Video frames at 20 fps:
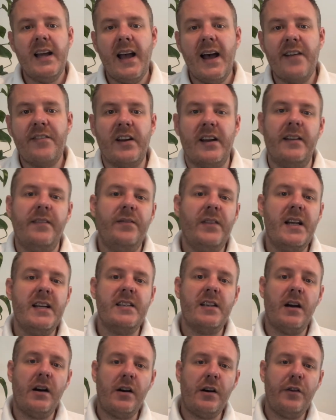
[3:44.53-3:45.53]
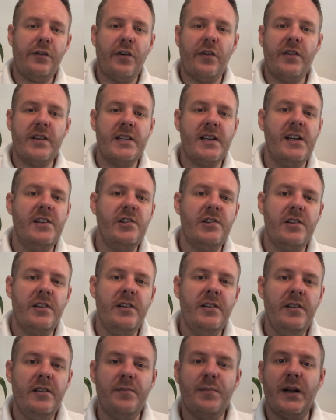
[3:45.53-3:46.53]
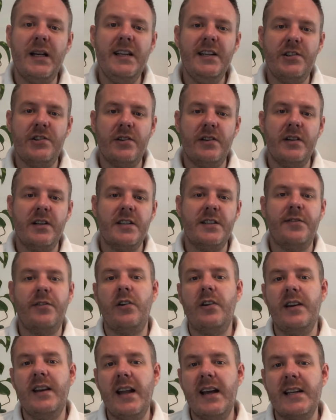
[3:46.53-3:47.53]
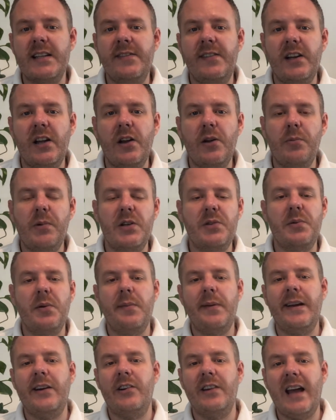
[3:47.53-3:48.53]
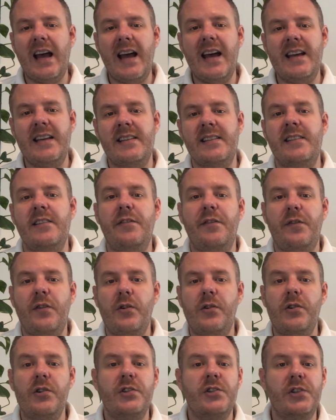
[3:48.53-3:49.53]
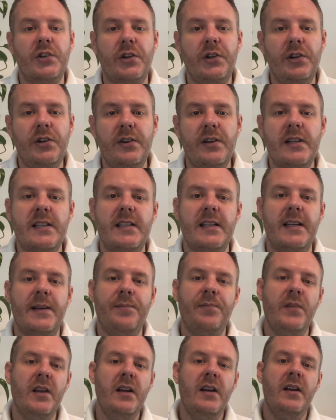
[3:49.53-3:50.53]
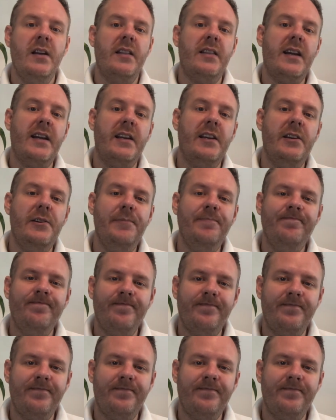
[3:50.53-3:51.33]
you have it. That's R for retention. Please join us for our next video, which will be on S for security. Thank you.